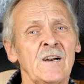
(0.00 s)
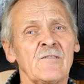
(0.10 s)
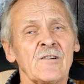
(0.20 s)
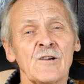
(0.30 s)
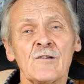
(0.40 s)

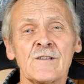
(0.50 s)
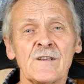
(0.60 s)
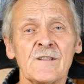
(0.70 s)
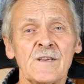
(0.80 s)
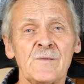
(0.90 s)

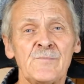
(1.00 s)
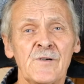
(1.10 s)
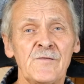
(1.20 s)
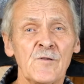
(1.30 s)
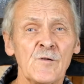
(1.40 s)
Regarding the
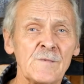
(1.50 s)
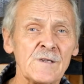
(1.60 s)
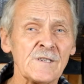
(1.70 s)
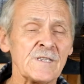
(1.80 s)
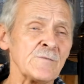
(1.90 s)

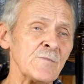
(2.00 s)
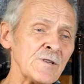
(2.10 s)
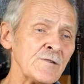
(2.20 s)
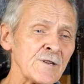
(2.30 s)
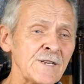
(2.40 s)
performance, well,
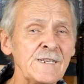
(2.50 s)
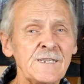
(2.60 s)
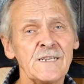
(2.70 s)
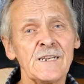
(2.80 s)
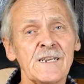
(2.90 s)
you can
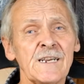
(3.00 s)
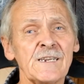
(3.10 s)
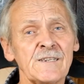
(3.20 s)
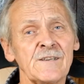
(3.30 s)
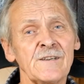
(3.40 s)
easily
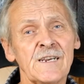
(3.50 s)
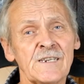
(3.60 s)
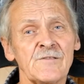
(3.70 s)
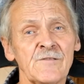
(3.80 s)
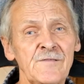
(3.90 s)
get an
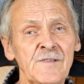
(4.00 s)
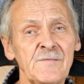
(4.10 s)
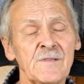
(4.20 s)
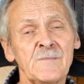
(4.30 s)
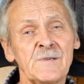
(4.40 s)
extra
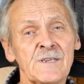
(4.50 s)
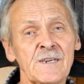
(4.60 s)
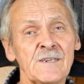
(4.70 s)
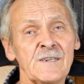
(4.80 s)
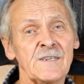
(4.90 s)

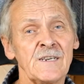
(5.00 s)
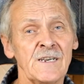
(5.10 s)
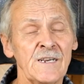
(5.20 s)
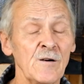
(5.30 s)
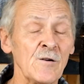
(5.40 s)
50%
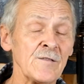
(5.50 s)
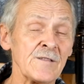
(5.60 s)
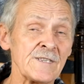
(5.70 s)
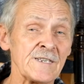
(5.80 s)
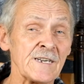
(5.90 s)
on the
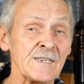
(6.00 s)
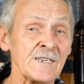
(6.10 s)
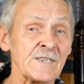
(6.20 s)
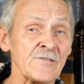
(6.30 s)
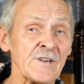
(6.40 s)

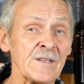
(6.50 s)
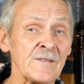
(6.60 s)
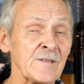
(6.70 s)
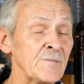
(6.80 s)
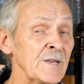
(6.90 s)
static
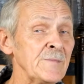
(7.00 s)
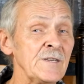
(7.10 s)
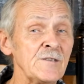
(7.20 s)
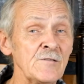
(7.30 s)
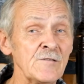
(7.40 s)
strength and maybe
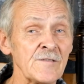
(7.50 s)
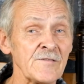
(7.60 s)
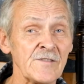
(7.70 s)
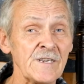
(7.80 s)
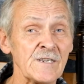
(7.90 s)
two to
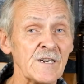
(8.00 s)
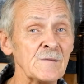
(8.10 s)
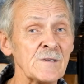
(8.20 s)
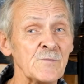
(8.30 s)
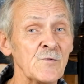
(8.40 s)
three
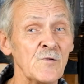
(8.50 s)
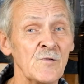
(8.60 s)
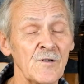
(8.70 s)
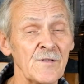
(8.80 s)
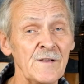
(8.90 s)
times more
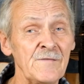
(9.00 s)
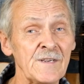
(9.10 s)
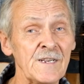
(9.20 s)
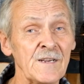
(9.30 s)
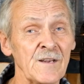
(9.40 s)
on the
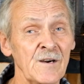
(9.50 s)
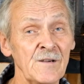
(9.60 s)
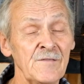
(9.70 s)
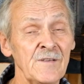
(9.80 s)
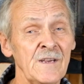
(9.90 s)
fatigue
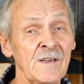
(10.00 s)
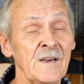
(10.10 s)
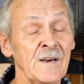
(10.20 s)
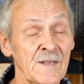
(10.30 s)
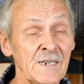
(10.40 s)
life,
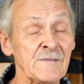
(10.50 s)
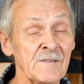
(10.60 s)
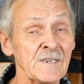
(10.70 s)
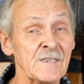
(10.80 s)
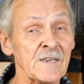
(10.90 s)
and that's
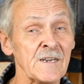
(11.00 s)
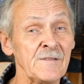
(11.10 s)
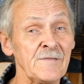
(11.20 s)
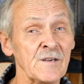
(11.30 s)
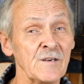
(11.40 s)
very
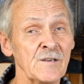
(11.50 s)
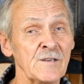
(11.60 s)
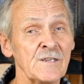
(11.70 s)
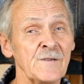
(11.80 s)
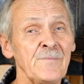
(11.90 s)
significant.